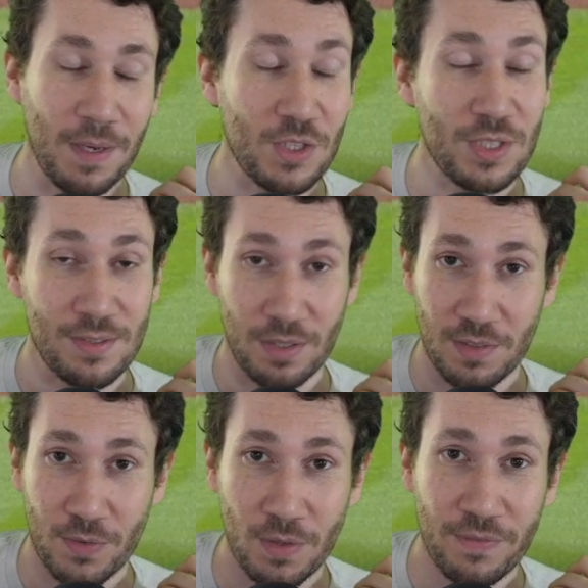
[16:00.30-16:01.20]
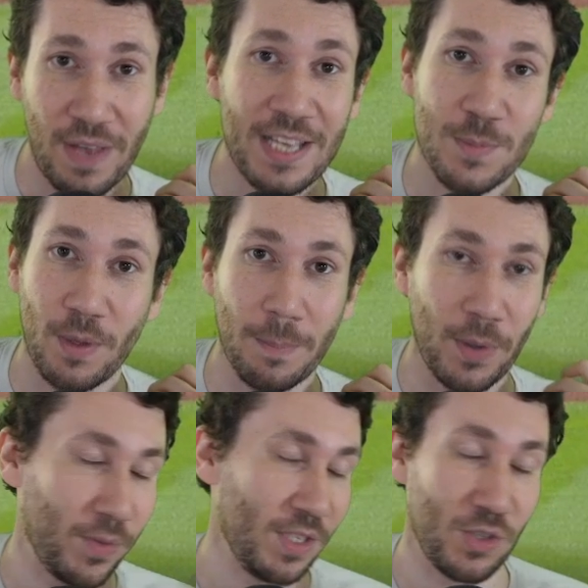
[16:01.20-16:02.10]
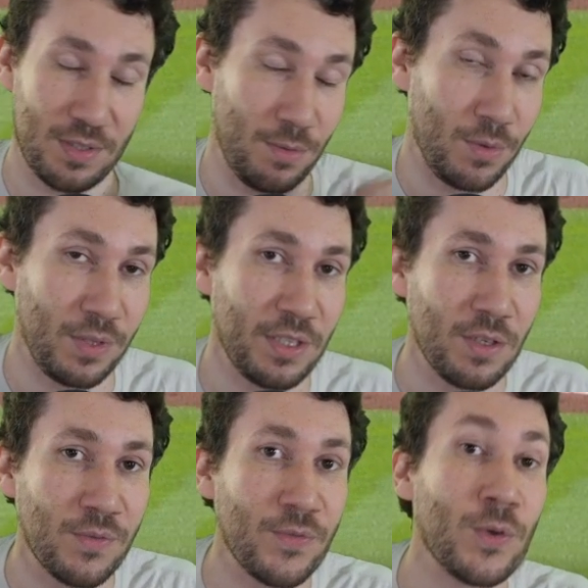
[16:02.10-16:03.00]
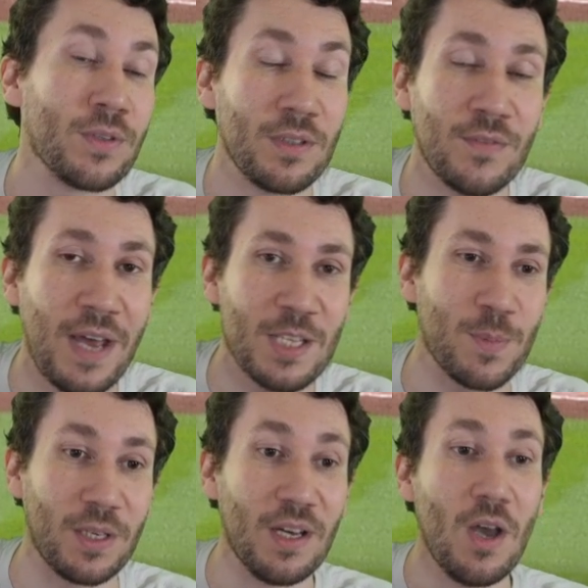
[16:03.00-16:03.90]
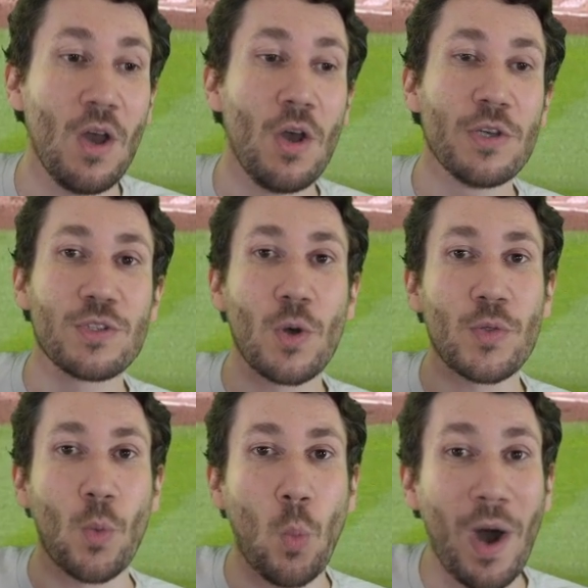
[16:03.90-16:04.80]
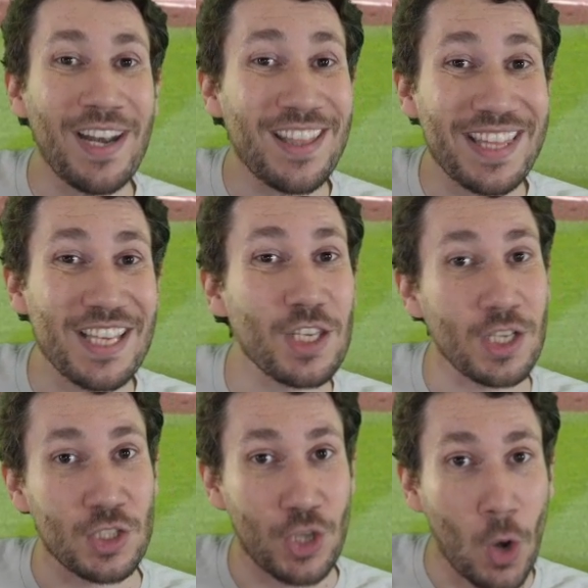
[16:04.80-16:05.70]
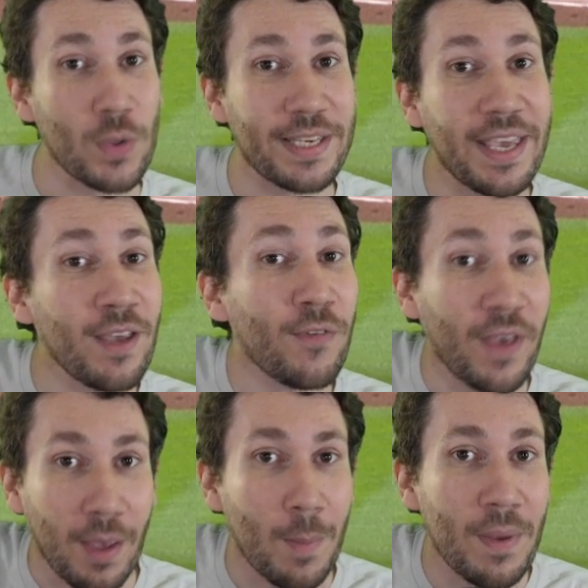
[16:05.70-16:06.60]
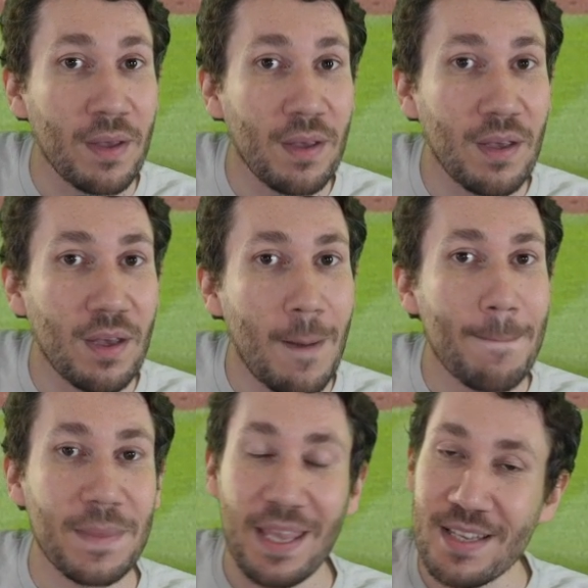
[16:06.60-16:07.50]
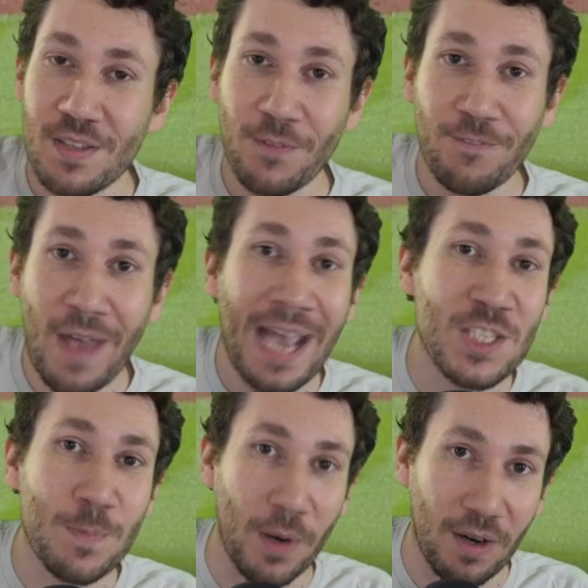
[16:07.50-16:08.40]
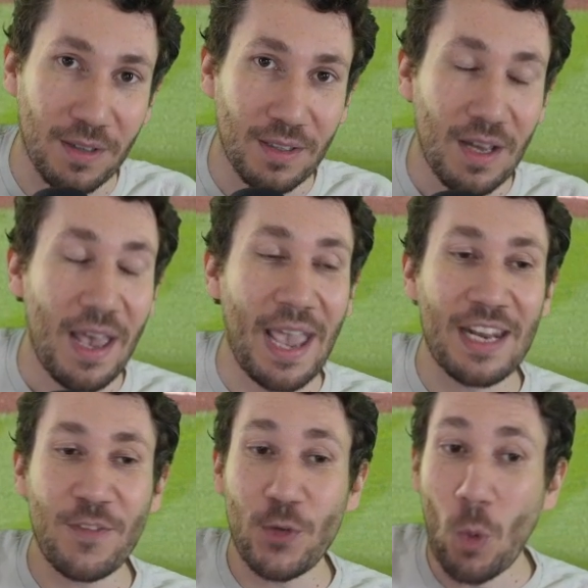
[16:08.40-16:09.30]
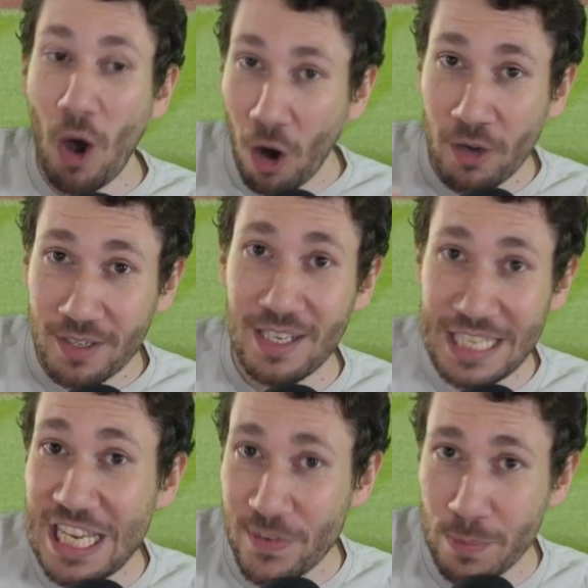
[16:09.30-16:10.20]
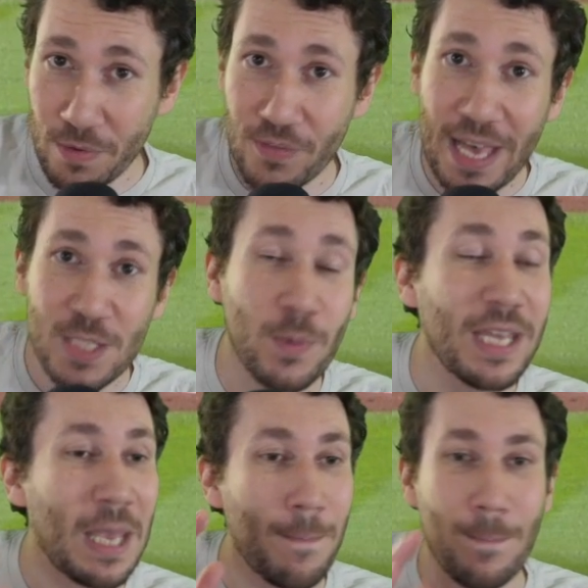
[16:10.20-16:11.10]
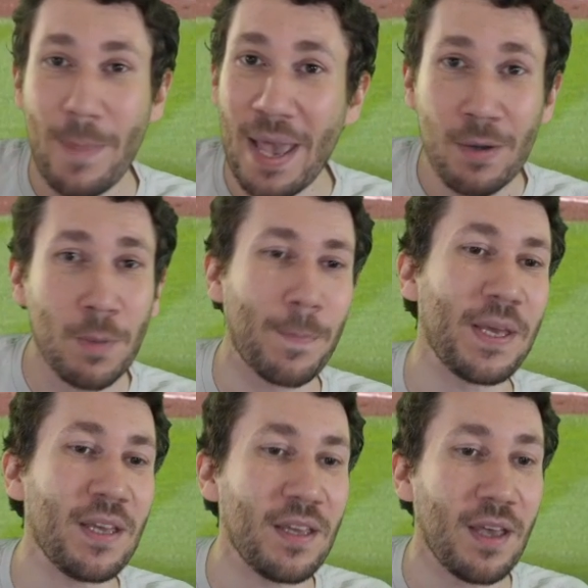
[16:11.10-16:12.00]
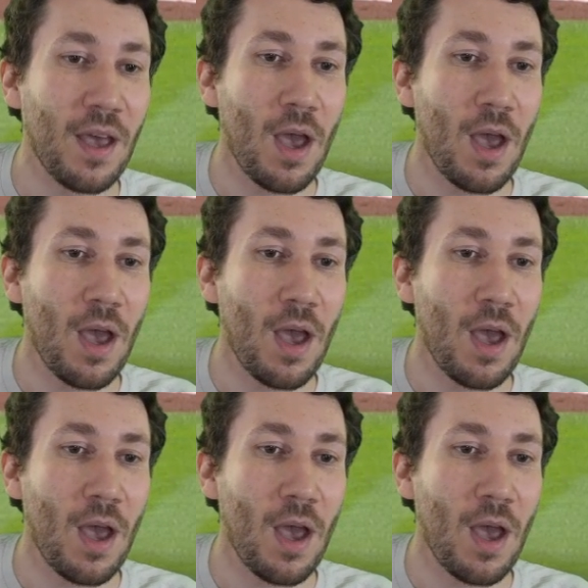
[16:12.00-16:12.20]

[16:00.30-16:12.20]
pitch. He's looking for a fastball in both. He just threw a really good fastball. So the one thing you don't give him is a fastball. And if you are going to give him a fastball, it better be